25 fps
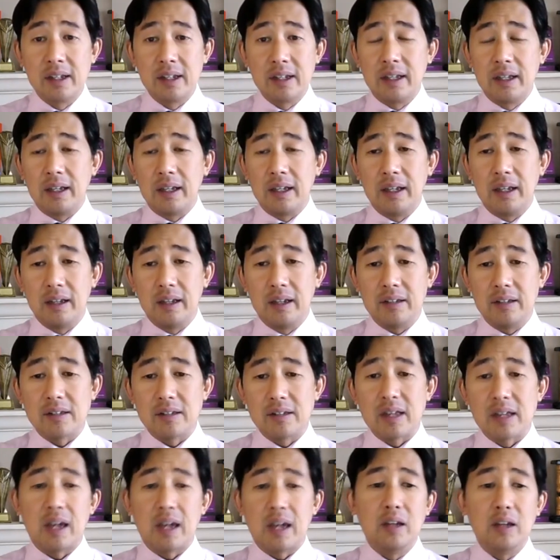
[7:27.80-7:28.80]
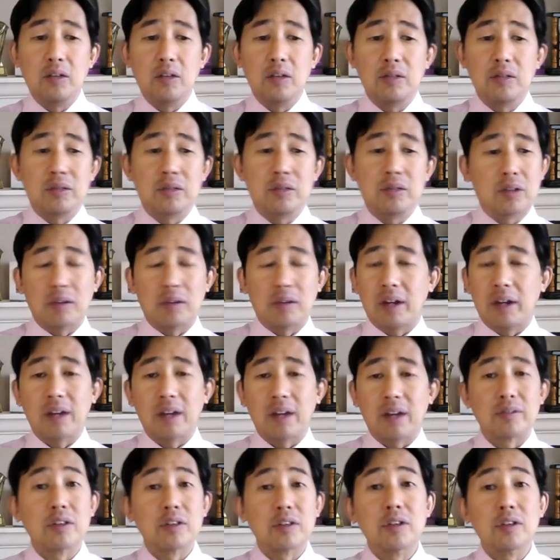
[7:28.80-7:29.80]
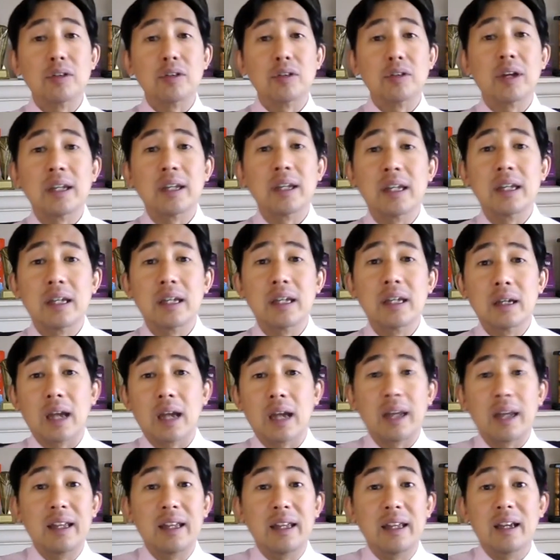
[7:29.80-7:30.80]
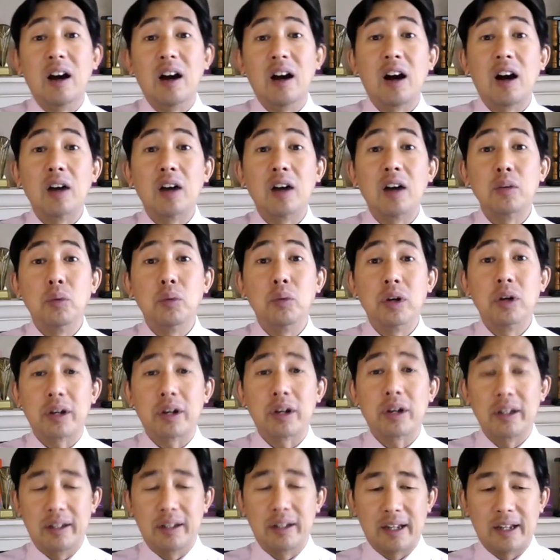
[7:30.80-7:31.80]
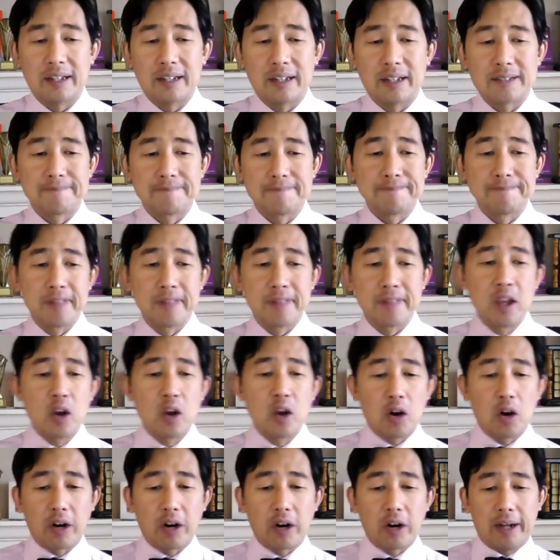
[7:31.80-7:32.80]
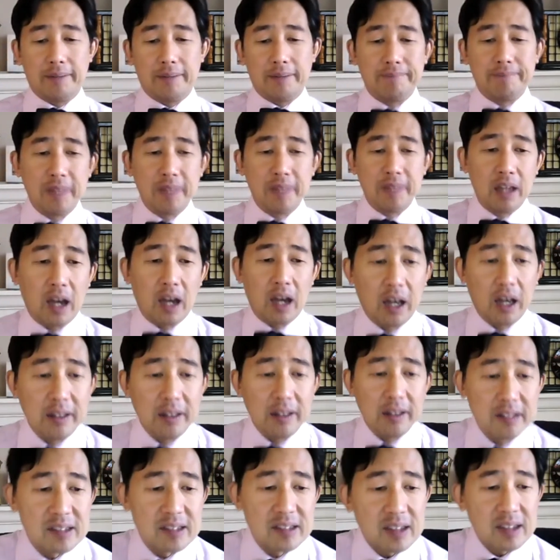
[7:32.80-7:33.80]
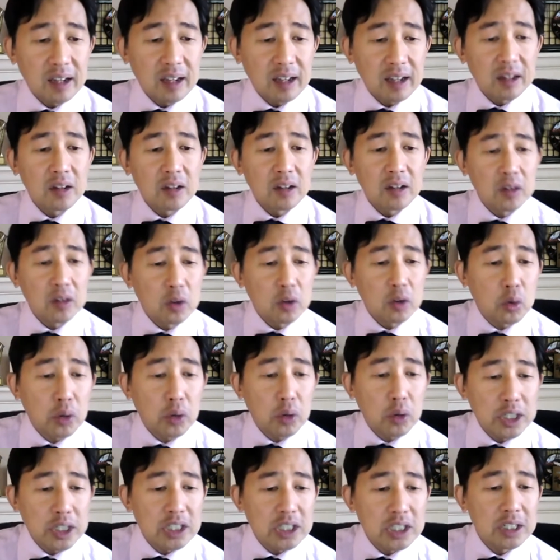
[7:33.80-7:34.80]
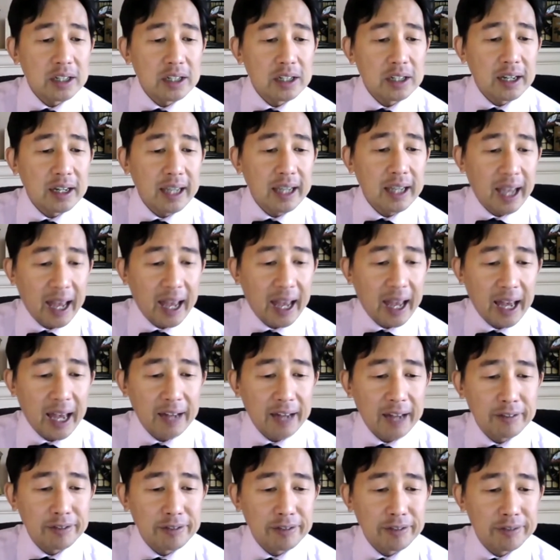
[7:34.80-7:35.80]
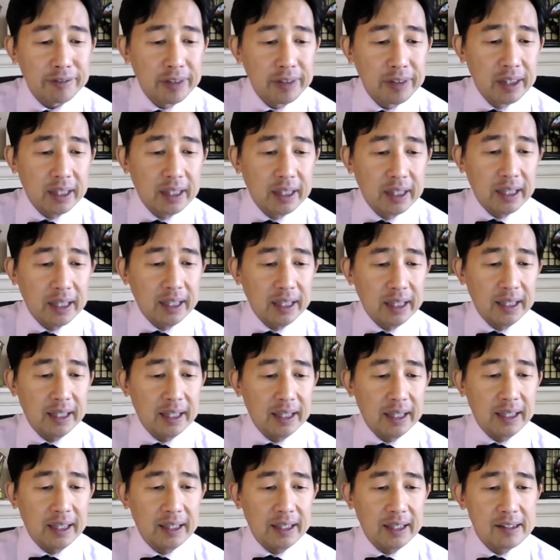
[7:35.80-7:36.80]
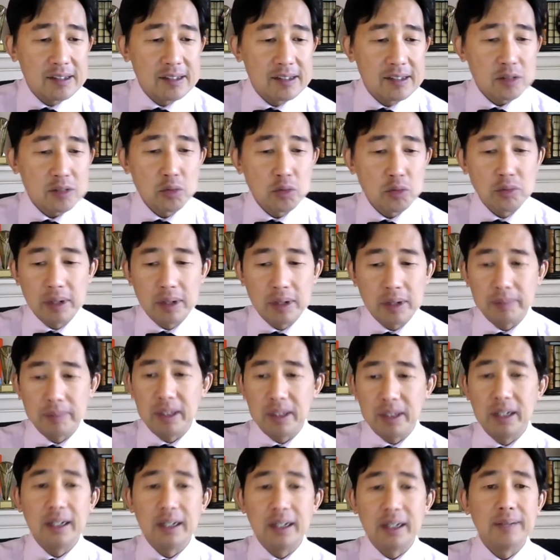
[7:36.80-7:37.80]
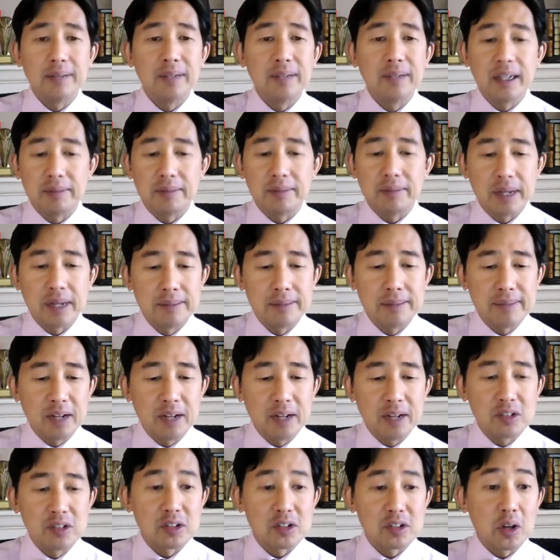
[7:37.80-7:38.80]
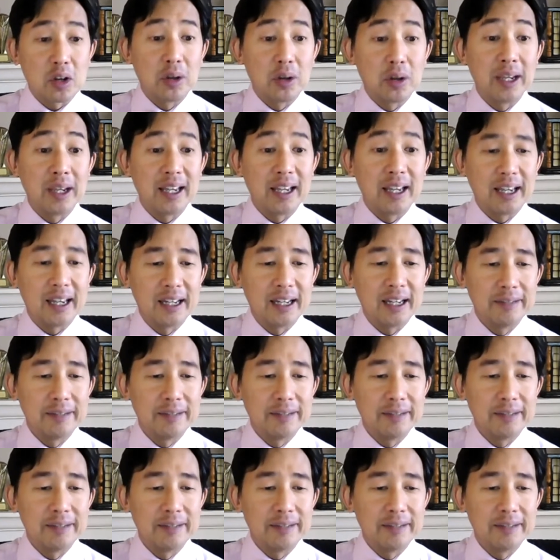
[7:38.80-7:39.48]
is that you don't have to do any hard work in that. All right, the second question I have is, let me get my mouse going here.